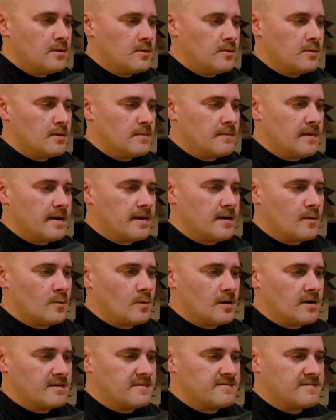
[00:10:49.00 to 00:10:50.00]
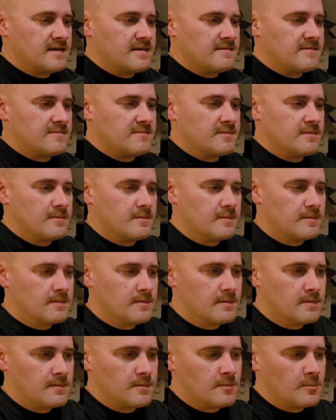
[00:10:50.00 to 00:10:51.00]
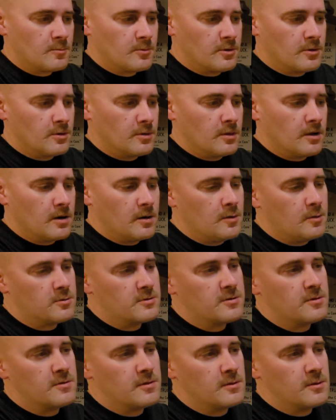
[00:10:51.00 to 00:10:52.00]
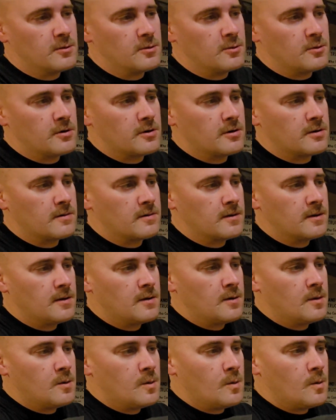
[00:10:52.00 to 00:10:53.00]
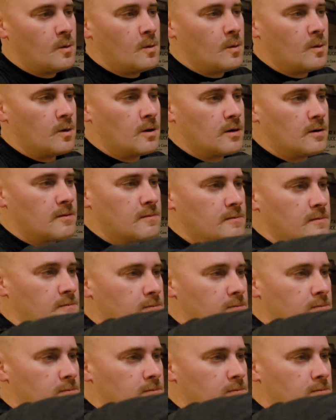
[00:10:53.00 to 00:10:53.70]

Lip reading: You can make it where it sets real low to the lure, or